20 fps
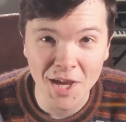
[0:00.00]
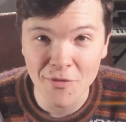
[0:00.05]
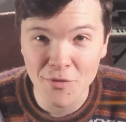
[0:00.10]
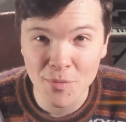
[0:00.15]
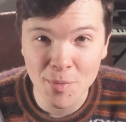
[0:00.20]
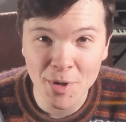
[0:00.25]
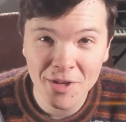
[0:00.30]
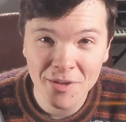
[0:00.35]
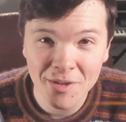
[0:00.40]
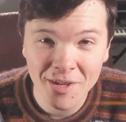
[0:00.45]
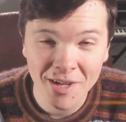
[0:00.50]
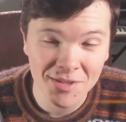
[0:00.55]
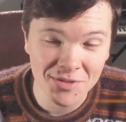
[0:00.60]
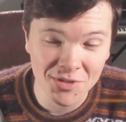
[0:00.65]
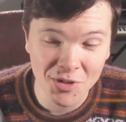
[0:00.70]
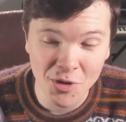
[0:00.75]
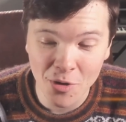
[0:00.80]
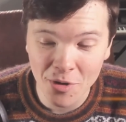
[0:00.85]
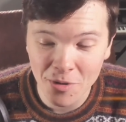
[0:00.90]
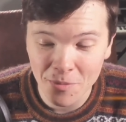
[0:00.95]
everybody, how's
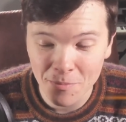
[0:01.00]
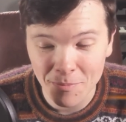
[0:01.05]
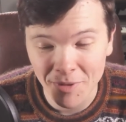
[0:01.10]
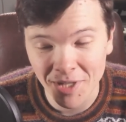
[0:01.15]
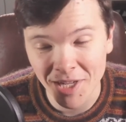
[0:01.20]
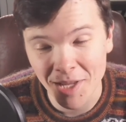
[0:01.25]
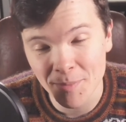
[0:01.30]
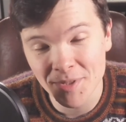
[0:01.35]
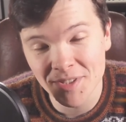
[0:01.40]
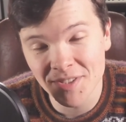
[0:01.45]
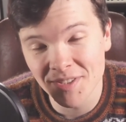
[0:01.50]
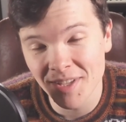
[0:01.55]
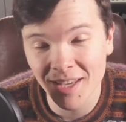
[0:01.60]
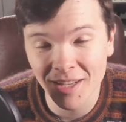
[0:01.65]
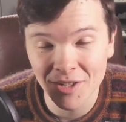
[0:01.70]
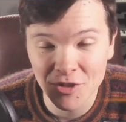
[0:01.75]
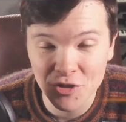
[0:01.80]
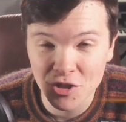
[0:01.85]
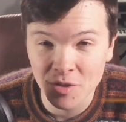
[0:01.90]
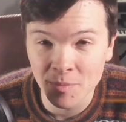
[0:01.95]
it going? My name is
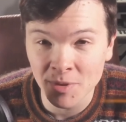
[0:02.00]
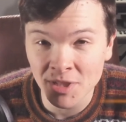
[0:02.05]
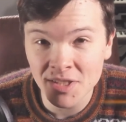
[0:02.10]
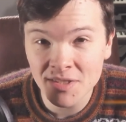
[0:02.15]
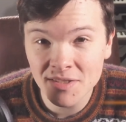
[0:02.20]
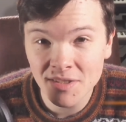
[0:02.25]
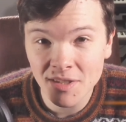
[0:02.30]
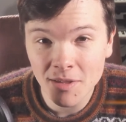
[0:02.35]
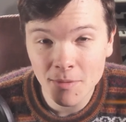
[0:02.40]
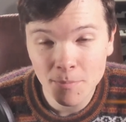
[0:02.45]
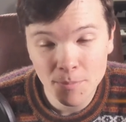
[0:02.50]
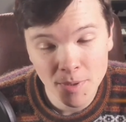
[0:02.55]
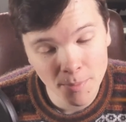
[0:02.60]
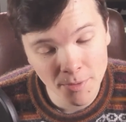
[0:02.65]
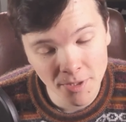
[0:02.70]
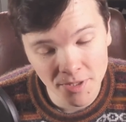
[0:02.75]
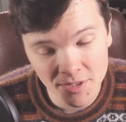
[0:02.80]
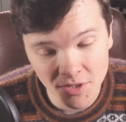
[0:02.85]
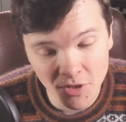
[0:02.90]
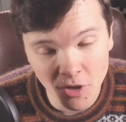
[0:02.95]
Dan Shimolinski.
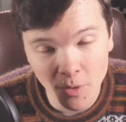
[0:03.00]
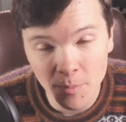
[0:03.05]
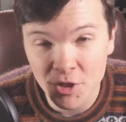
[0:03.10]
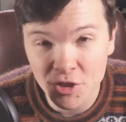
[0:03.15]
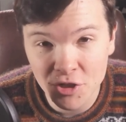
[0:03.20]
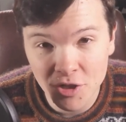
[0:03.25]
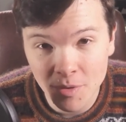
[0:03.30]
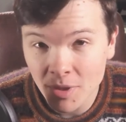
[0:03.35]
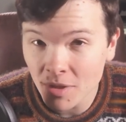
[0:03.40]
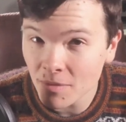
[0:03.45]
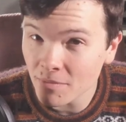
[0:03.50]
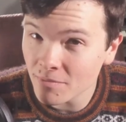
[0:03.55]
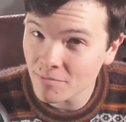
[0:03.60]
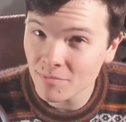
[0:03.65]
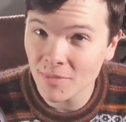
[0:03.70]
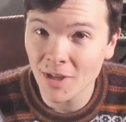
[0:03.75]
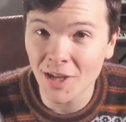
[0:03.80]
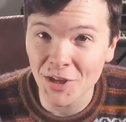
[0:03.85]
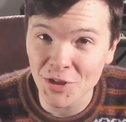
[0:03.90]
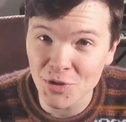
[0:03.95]
People like to call me Chimy,
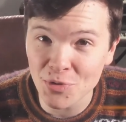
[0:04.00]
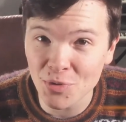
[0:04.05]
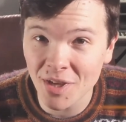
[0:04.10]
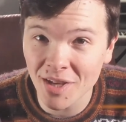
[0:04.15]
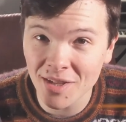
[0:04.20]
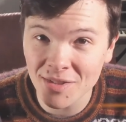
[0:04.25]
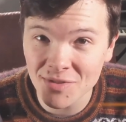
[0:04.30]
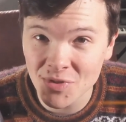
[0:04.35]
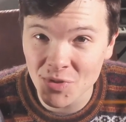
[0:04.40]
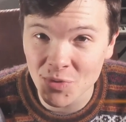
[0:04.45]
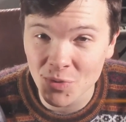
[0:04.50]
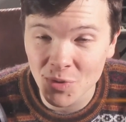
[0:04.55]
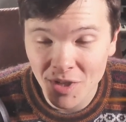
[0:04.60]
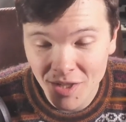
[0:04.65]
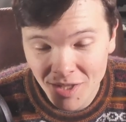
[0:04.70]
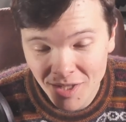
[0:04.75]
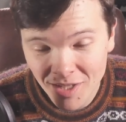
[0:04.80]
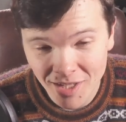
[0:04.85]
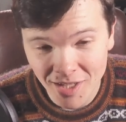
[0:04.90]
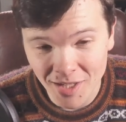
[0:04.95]
and you can too.
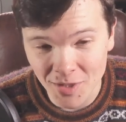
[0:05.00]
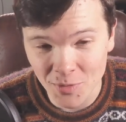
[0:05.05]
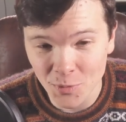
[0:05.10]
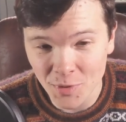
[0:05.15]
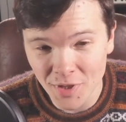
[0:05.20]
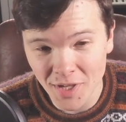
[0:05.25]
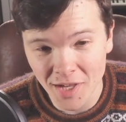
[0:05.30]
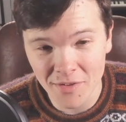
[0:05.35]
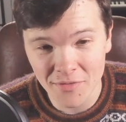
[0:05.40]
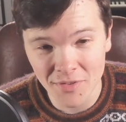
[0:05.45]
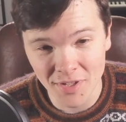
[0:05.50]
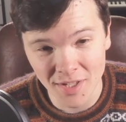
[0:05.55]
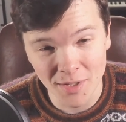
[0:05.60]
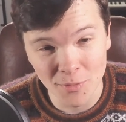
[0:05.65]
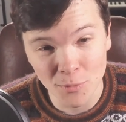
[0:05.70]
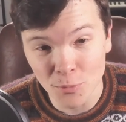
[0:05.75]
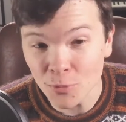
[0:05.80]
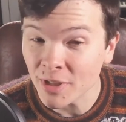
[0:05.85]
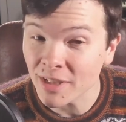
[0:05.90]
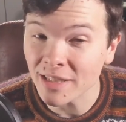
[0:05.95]
And we have
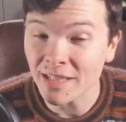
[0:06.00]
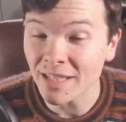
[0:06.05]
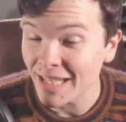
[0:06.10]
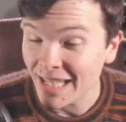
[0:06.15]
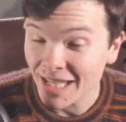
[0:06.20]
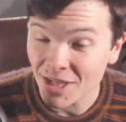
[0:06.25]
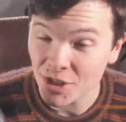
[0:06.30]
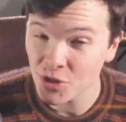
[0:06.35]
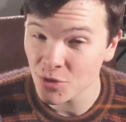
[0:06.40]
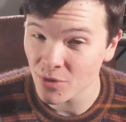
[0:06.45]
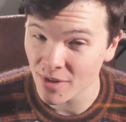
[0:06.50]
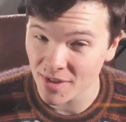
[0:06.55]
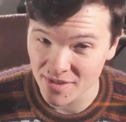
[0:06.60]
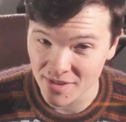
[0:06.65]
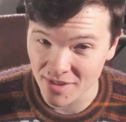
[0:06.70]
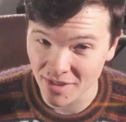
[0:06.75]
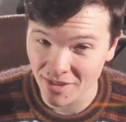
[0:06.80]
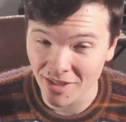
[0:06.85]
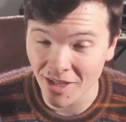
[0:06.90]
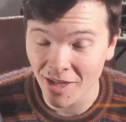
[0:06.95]
a really
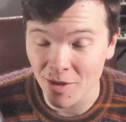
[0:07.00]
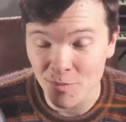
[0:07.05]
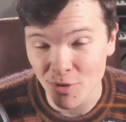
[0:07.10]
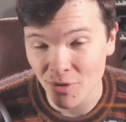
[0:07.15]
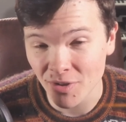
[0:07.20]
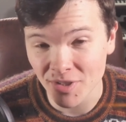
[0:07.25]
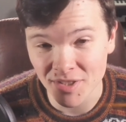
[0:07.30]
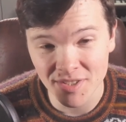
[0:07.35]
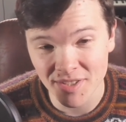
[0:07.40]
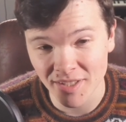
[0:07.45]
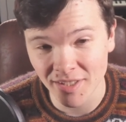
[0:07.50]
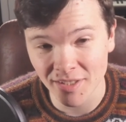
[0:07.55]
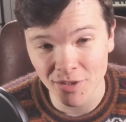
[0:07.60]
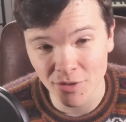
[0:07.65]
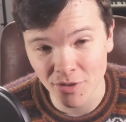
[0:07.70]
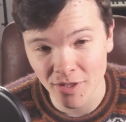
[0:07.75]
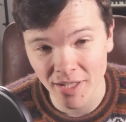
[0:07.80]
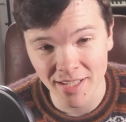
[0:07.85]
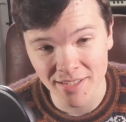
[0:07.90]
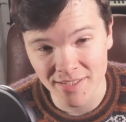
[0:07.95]
interesting library to take a
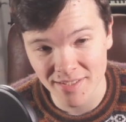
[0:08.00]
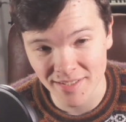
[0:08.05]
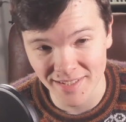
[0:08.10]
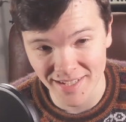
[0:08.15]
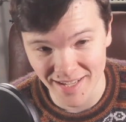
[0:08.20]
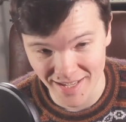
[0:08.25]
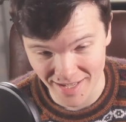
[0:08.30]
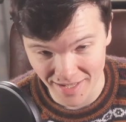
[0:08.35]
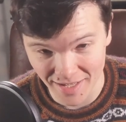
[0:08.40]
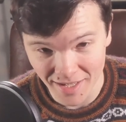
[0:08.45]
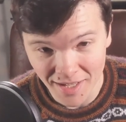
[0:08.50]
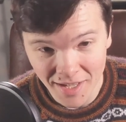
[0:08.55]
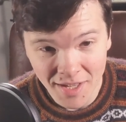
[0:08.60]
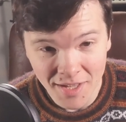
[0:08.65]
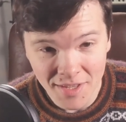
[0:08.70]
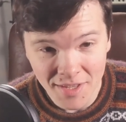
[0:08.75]
look at today.